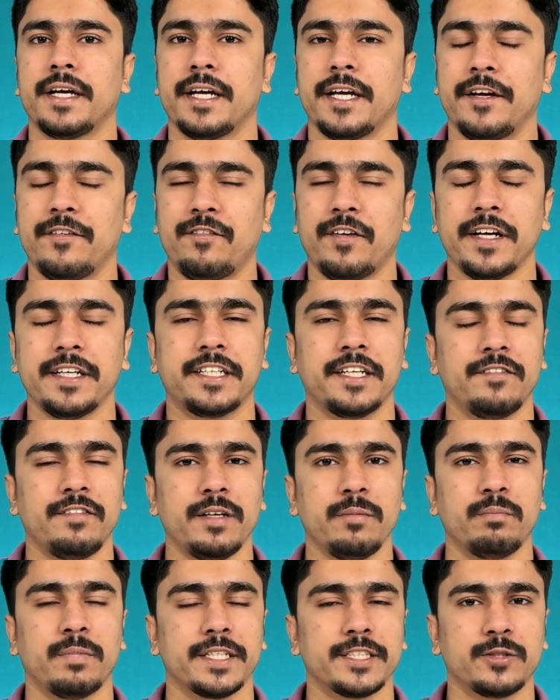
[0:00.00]
If I give a
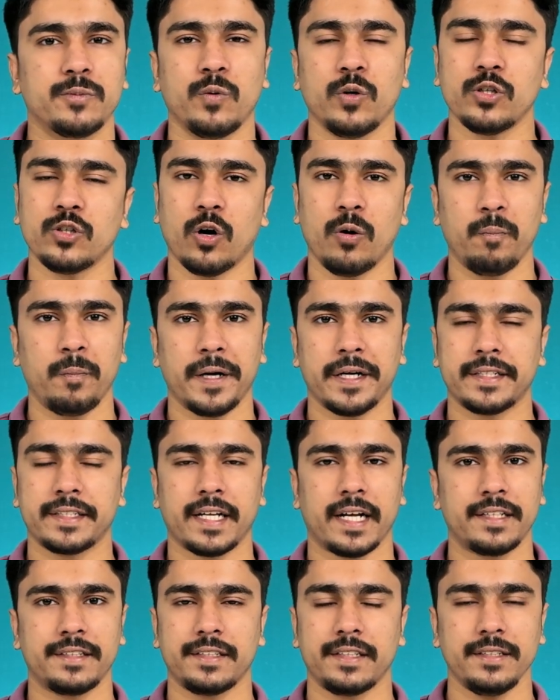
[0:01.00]
much more complex
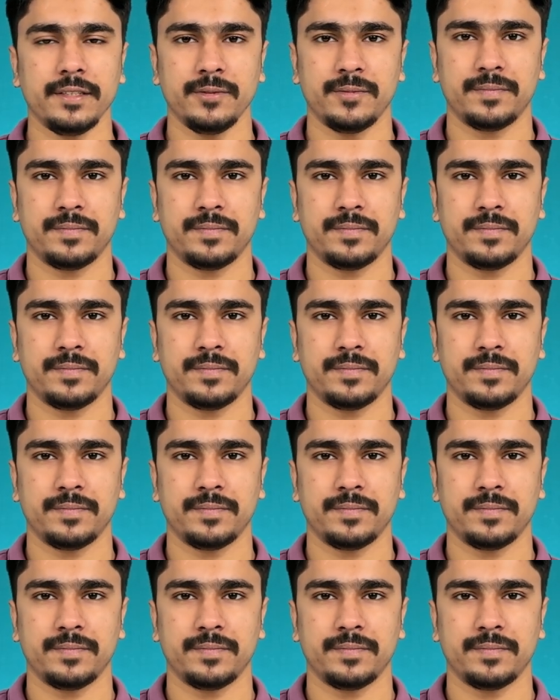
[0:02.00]
task, then